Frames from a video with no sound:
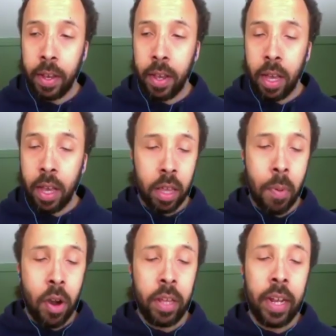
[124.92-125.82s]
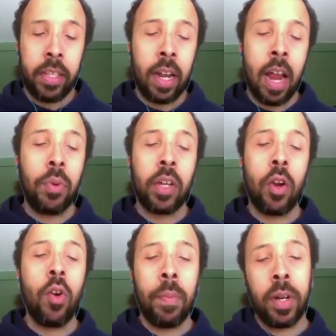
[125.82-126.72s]
The party that isn't aligned with the current
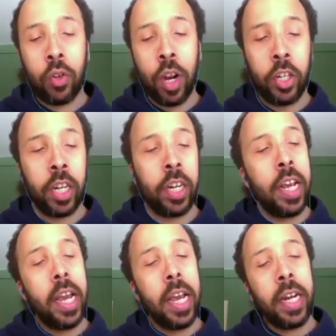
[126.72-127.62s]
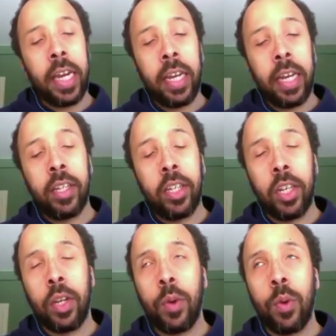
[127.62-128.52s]
administration needs
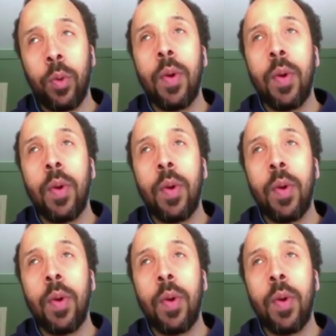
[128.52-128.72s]
to